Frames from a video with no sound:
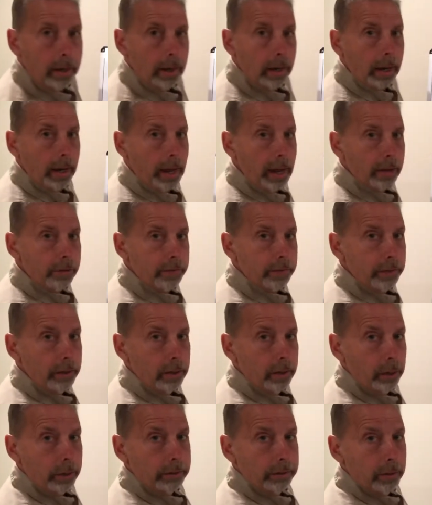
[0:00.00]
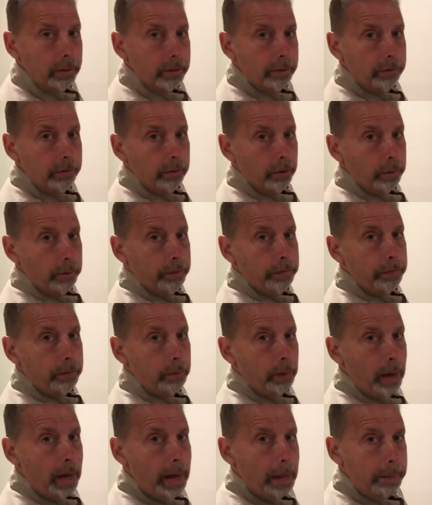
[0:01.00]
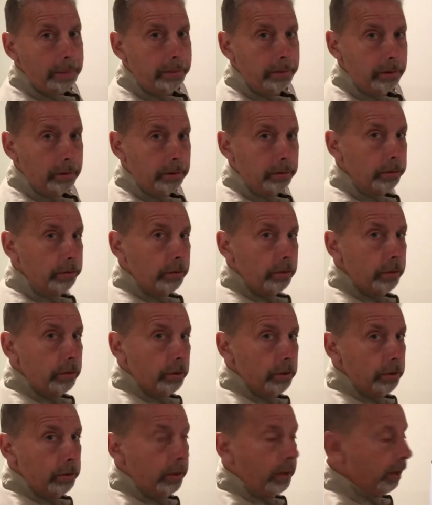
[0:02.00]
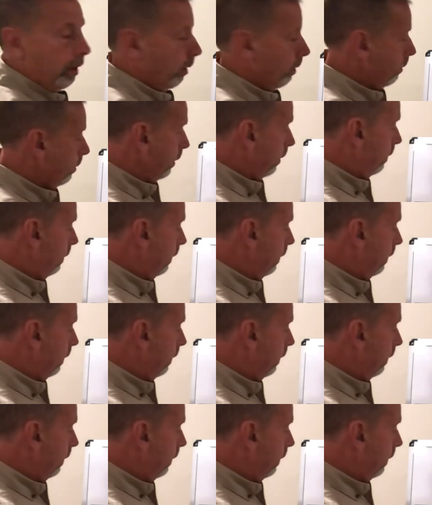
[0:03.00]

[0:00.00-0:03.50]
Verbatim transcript: that last video, I was gonna show a few options to deal with